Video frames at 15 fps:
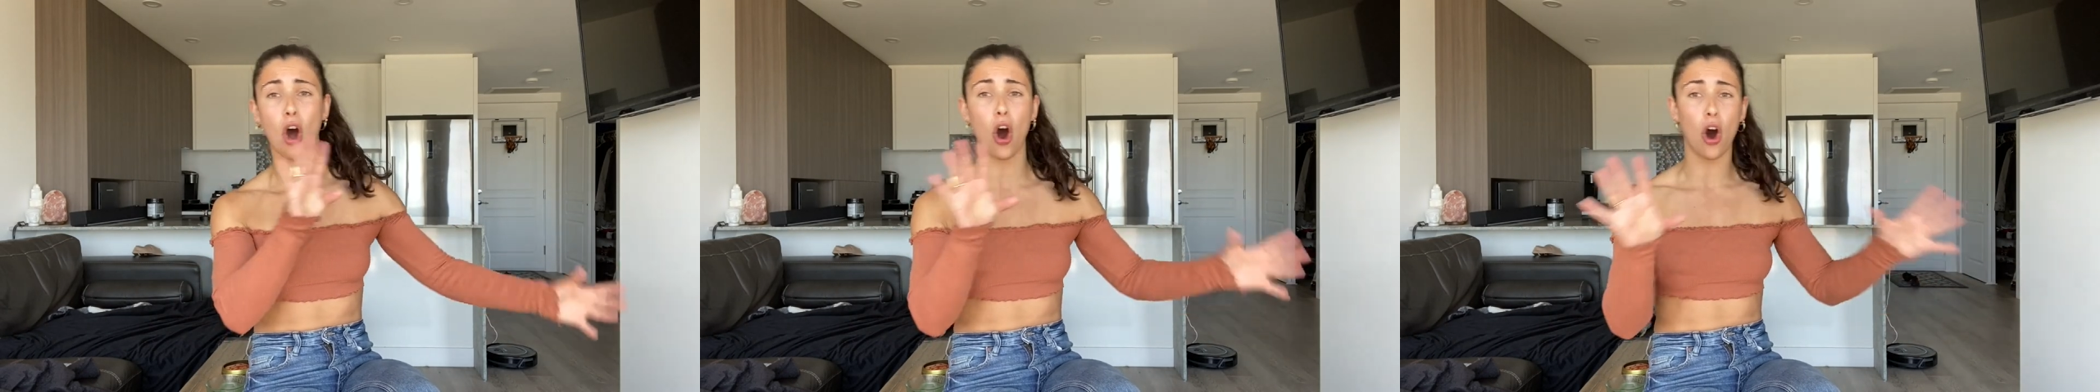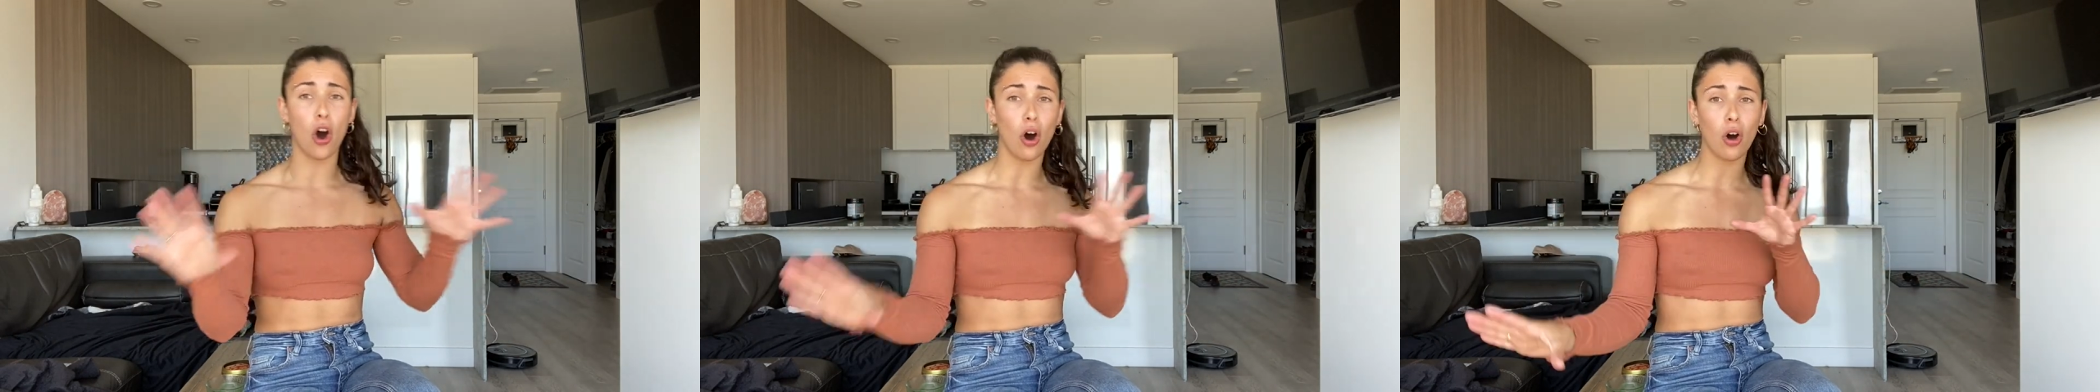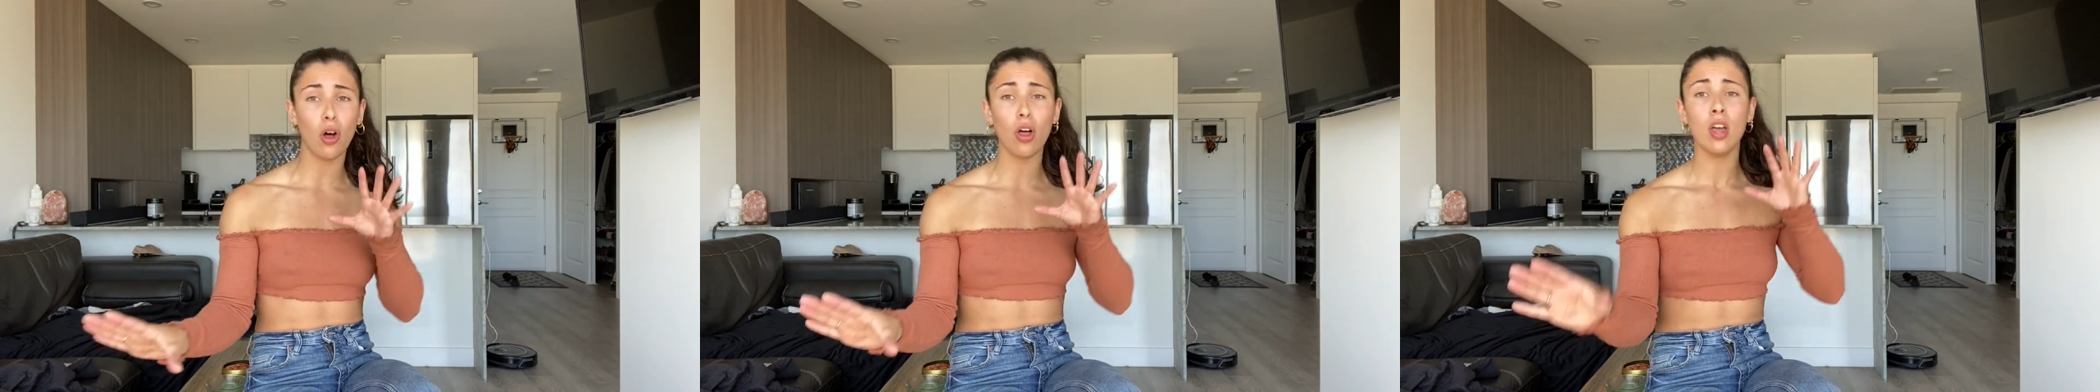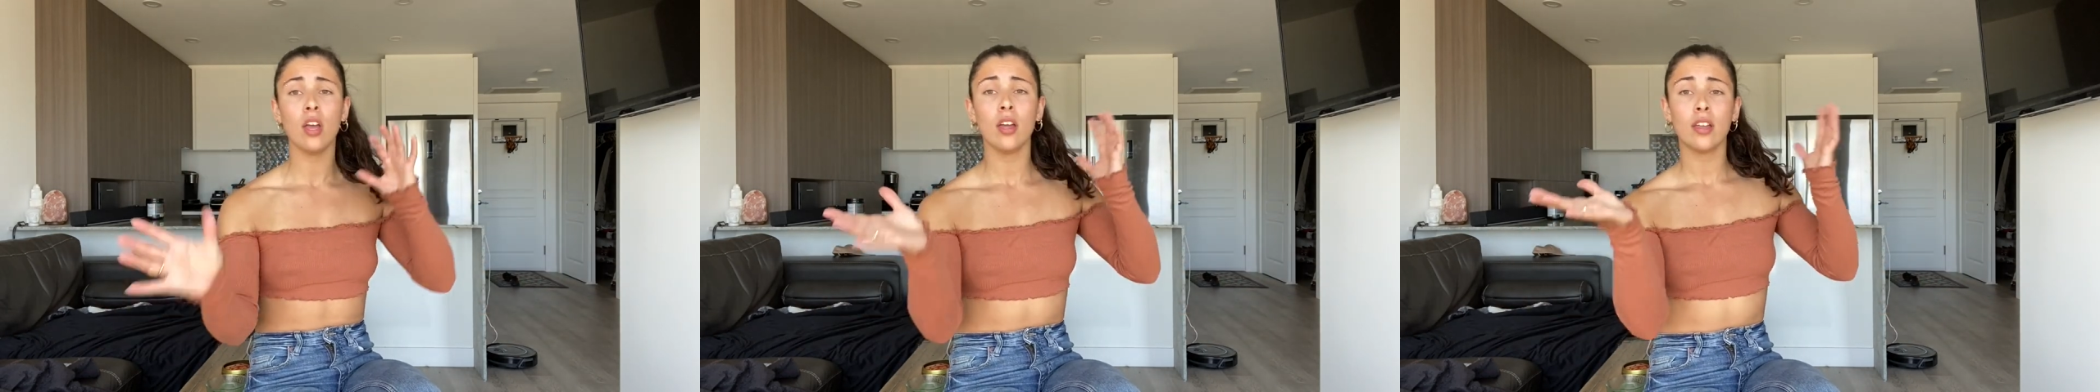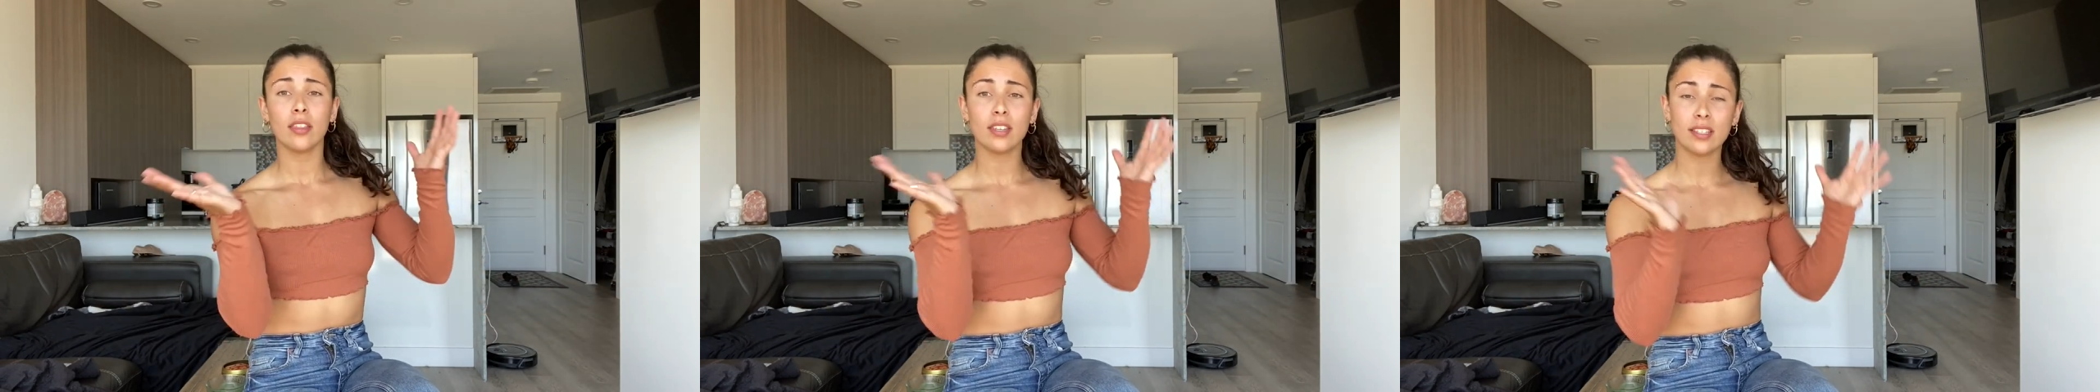all
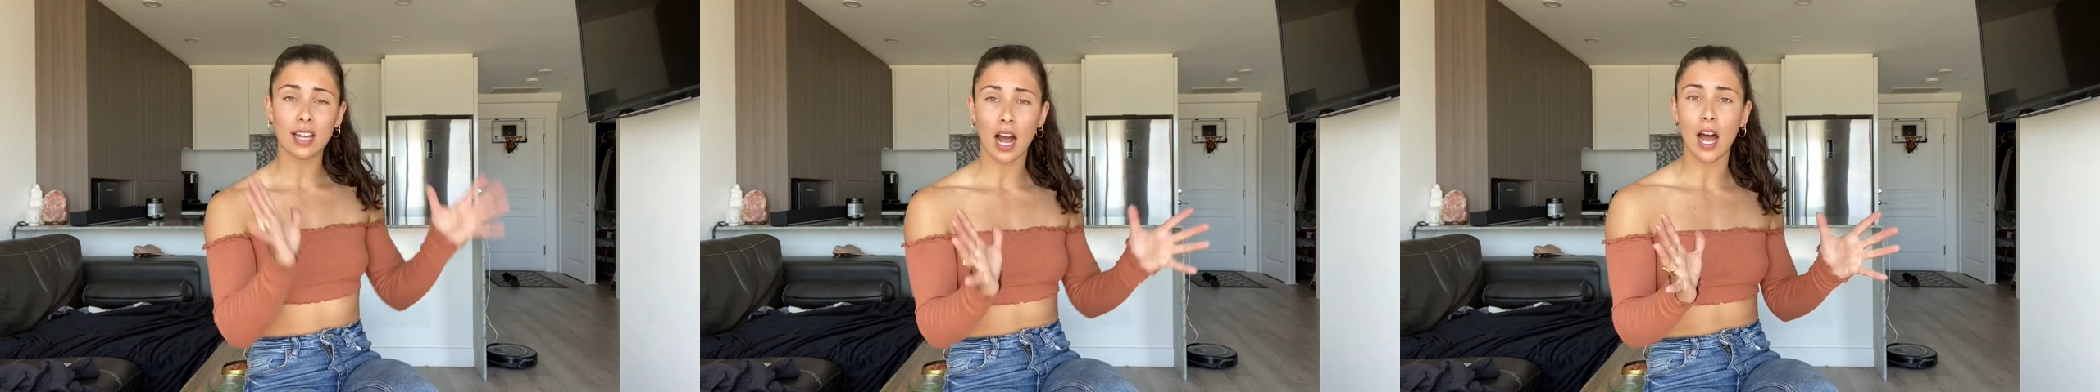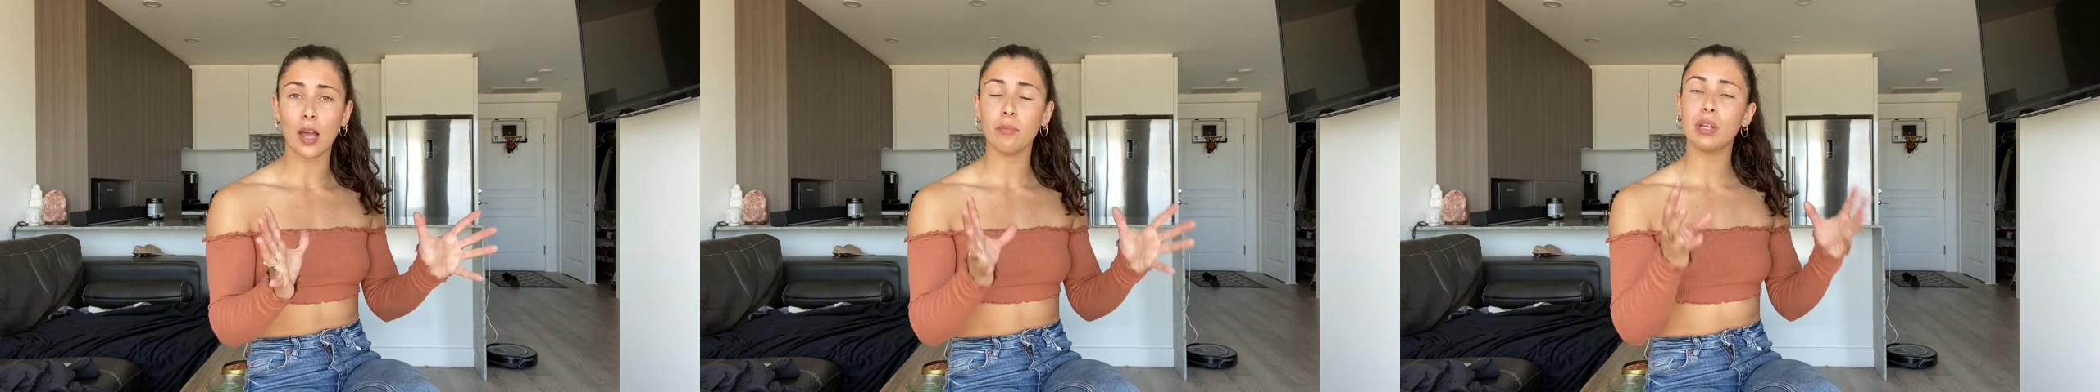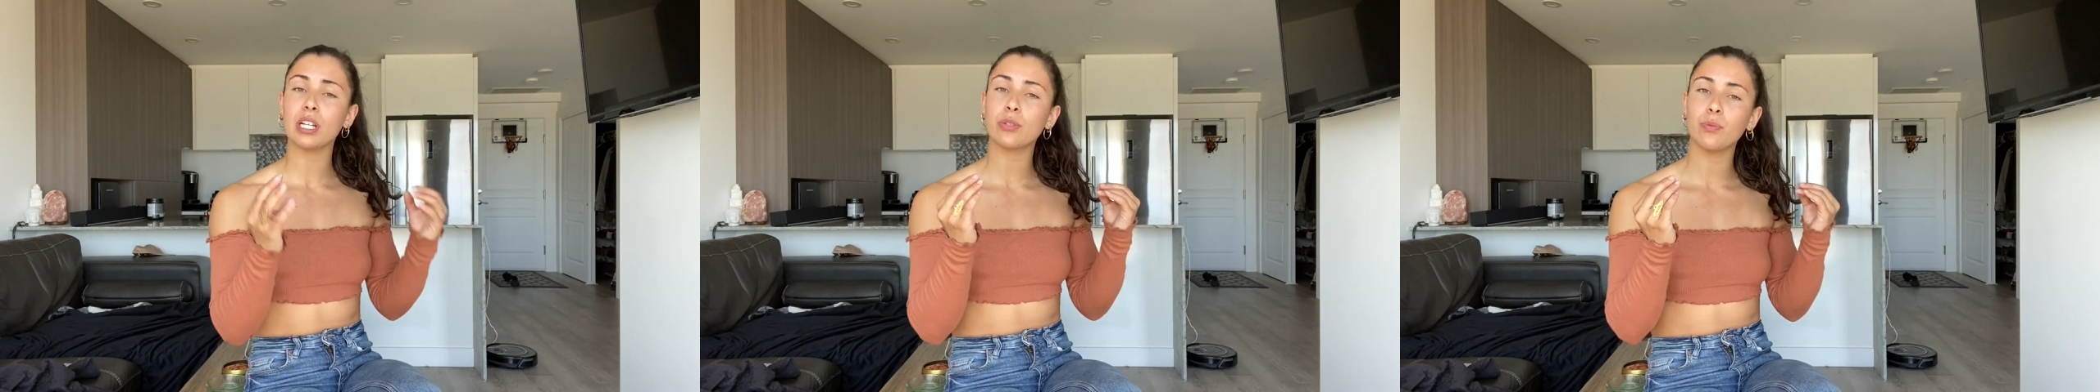the time because